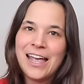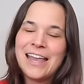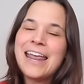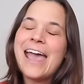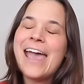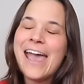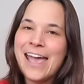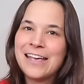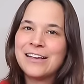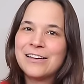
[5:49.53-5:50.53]
and
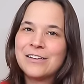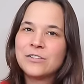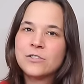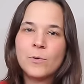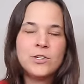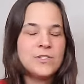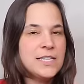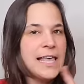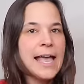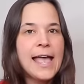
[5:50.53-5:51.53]
A. So when you
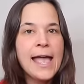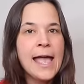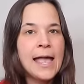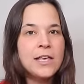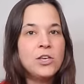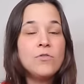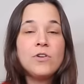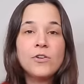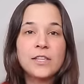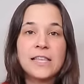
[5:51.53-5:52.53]
see that A, you
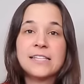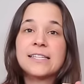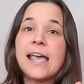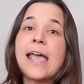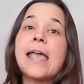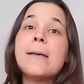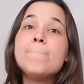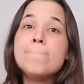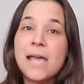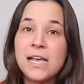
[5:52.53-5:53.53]
know that that's A
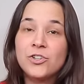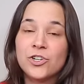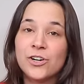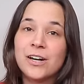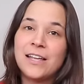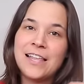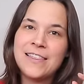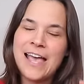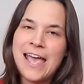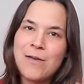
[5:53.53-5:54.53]
major, and
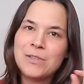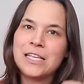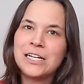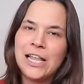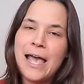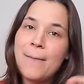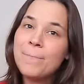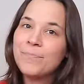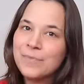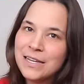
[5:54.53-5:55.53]
then the A with the little M
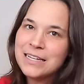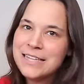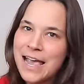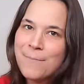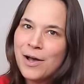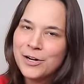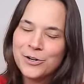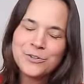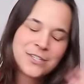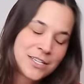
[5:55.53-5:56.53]
is A
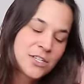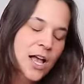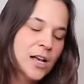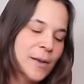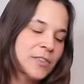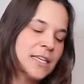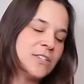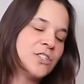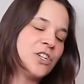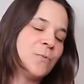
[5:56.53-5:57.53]
minor. So let's talk about
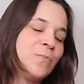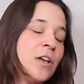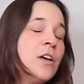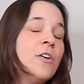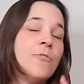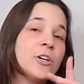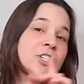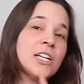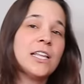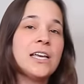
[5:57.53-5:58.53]
these two.
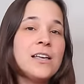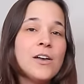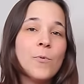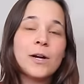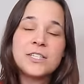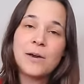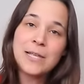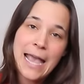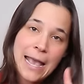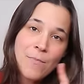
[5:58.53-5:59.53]
Fortunately, we're gonna
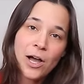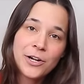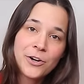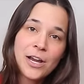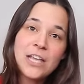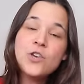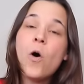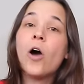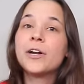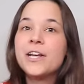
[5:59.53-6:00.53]
start with A minor, and you
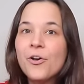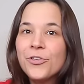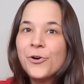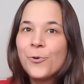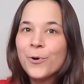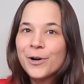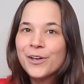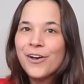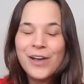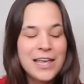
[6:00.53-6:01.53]
already know the chord,
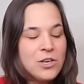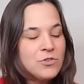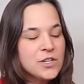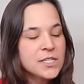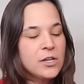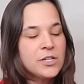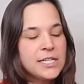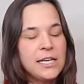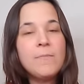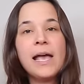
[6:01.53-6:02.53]
okay? You just learned E